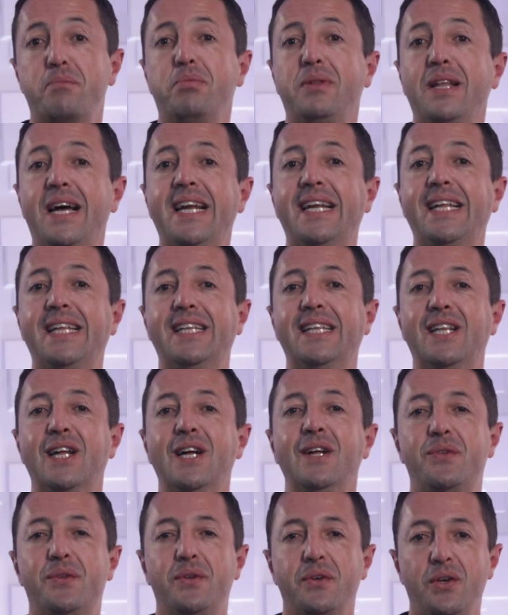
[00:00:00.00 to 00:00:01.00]
planning
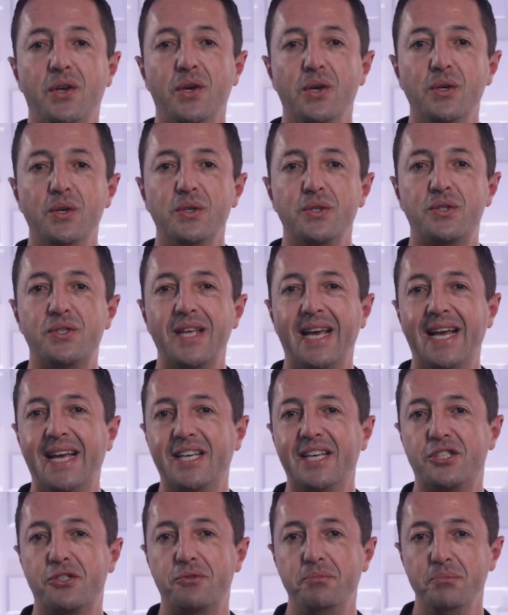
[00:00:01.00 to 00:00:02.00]
to use
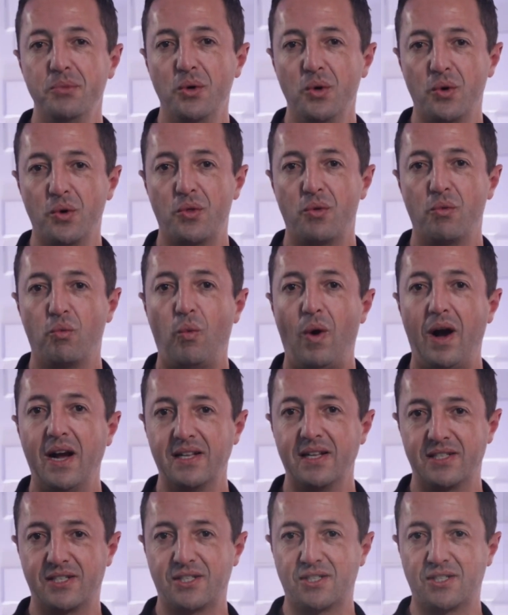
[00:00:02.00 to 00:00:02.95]
a smooth white